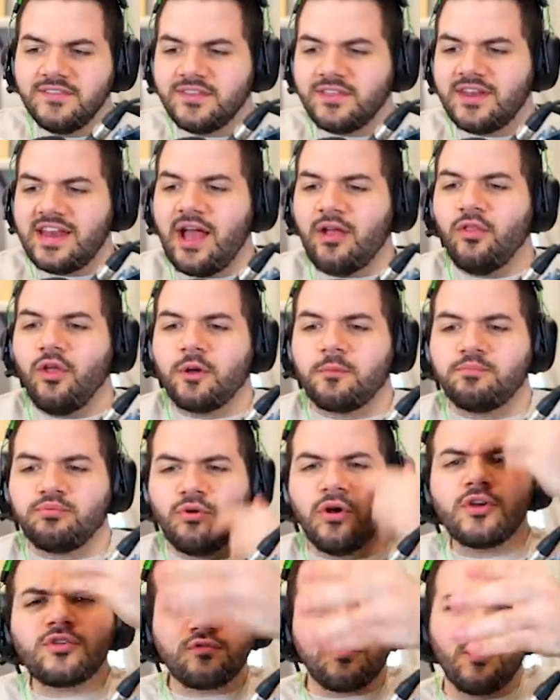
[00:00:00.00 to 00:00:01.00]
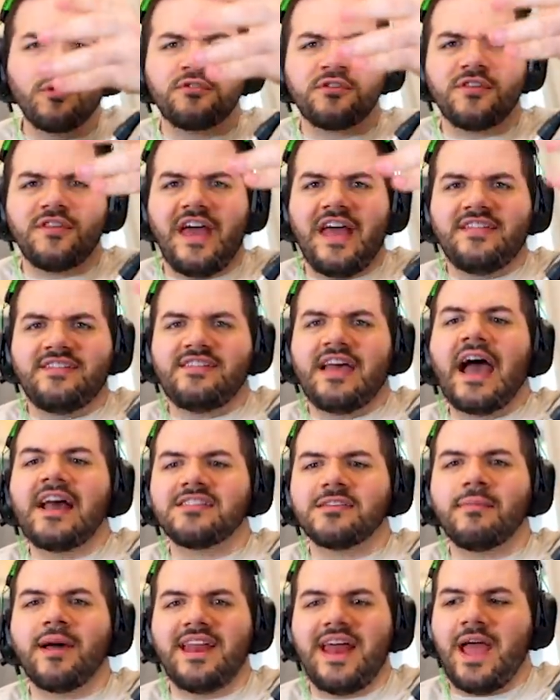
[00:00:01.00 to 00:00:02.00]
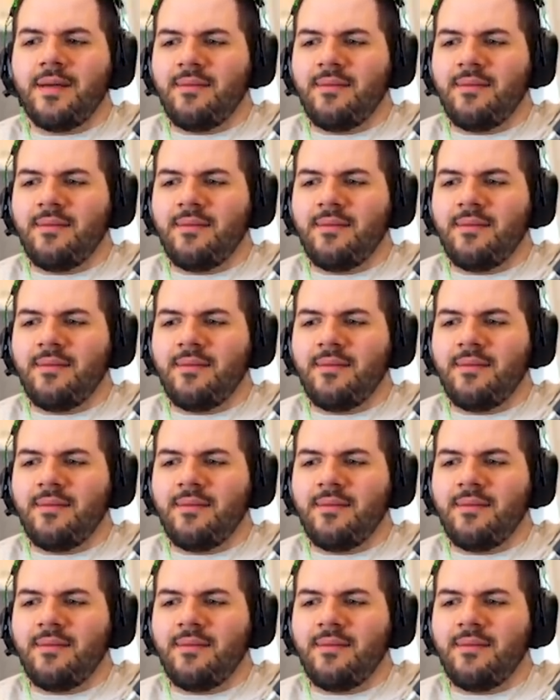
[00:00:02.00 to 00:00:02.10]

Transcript: So now look, Brooks roasting the size of my damn